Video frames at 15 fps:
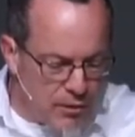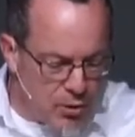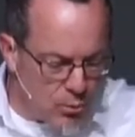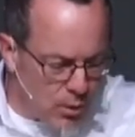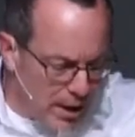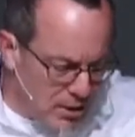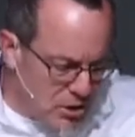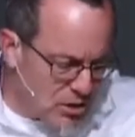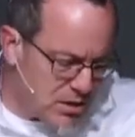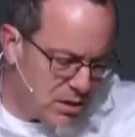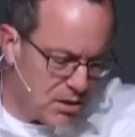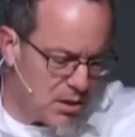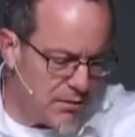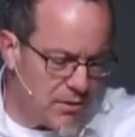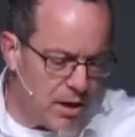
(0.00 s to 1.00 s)
the
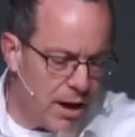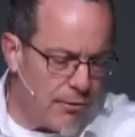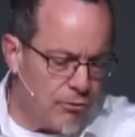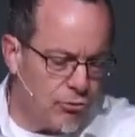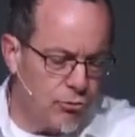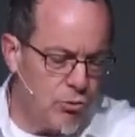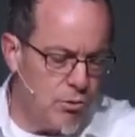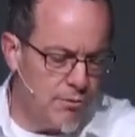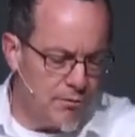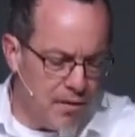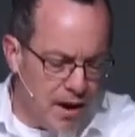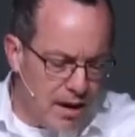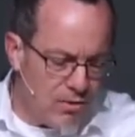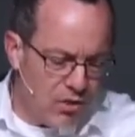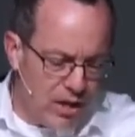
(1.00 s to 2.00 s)
righteousness of God through
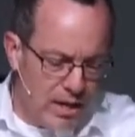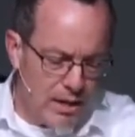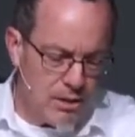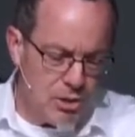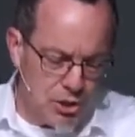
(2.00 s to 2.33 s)
faith in